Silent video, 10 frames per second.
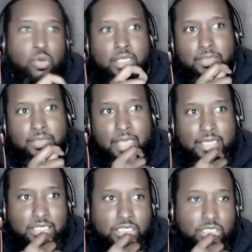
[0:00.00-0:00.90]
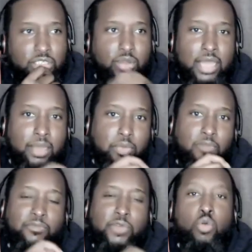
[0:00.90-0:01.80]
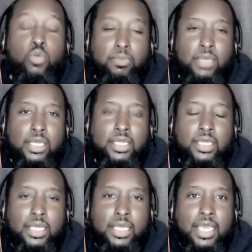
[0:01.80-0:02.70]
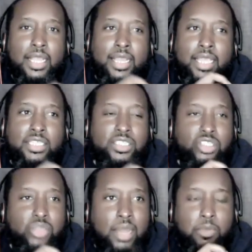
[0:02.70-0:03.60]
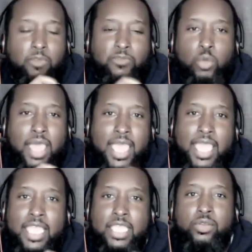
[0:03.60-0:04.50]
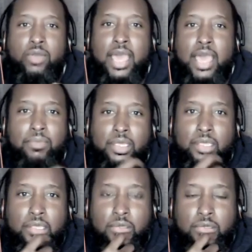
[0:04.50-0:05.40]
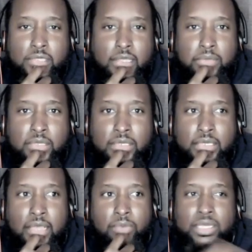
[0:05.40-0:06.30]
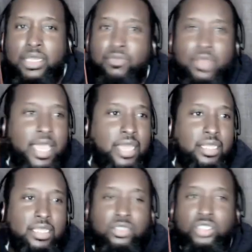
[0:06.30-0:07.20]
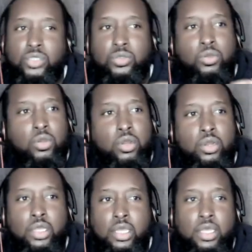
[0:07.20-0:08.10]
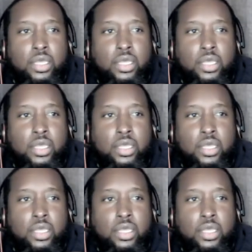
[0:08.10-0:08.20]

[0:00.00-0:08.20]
points, man, she's trying to provoke me. Like, she's trying to provoke anger out of me or something. Now, we never had an issue or